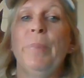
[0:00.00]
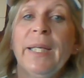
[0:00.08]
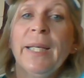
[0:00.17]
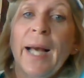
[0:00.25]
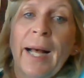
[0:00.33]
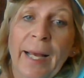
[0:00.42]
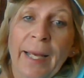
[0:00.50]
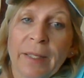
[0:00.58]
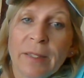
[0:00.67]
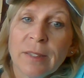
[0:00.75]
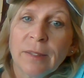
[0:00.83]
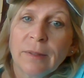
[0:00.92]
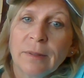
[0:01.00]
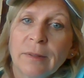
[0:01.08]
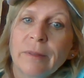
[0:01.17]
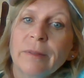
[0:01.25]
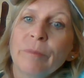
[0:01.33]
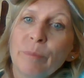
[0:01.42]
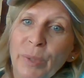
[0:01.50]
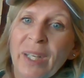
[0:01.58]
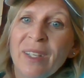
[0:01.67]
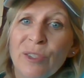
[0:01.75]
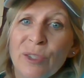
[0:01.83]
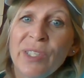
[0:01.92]
Be kind, be
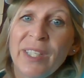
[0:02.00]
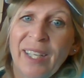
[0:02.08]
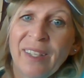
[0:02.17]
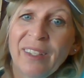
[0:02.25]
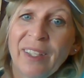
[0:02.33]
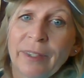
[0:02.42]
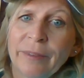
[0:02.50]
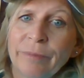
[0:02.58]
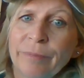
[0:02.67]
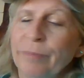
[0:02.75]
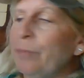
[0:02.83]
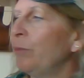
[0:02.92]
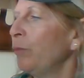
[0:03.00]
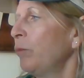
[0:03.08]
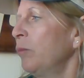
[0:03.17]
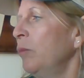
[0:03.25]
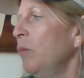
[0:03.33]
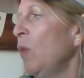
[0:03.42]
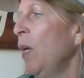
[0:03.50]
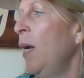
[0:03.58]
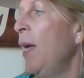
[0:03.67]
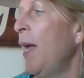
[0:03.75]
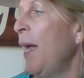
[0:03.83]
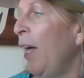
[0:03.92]
understanding.
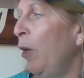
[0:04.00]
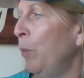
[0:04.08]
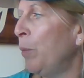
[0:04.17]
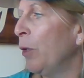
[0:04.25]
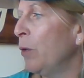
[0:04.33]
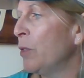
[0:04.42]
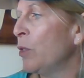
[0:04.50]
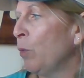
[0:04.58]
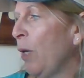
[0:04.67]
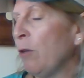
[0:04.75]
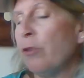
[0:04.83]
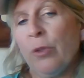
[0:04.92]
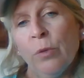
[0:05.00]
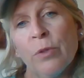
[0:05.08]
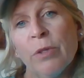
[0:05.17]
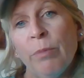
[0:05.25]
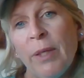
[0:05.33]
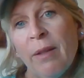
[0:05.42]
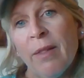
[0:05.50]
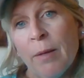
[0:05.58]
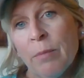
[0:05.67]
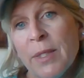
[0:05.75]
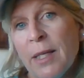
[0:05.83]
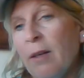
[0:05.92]
Help those around you to be
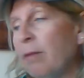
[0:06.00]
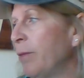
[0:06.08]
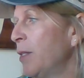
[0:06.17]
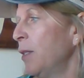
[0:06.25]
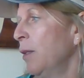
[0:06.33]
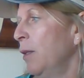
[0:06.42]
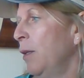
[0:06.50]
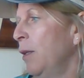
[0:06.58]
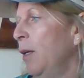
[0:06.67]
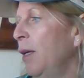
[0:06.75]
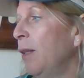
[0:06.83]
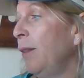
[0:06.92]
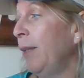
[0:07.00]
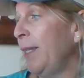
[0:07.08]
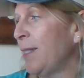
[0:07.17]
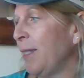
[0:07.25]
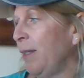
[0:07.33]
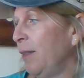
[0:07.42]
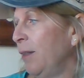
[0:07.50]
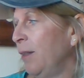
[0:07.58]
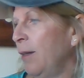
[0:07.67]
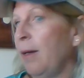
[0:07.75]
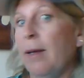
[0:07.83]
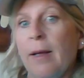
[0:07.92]
themselves. Listen,
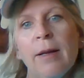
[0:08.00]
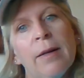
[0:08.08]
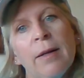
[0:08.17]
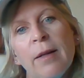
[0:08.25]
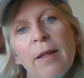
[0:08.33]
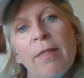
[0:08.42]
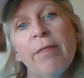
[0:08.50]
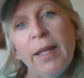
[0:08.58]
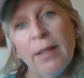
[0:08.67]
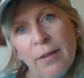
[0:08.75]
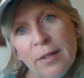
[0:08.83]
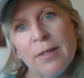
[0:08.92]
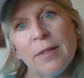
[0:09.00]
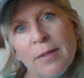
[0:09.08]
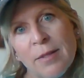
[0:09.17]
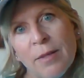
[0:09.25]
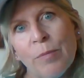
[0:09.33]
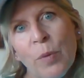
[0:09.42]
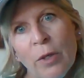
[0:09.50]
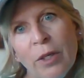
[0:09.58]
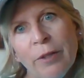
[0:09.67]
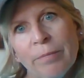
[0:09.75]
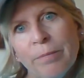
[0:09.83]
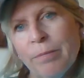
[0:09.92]
then listen some
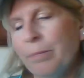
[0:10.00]
more.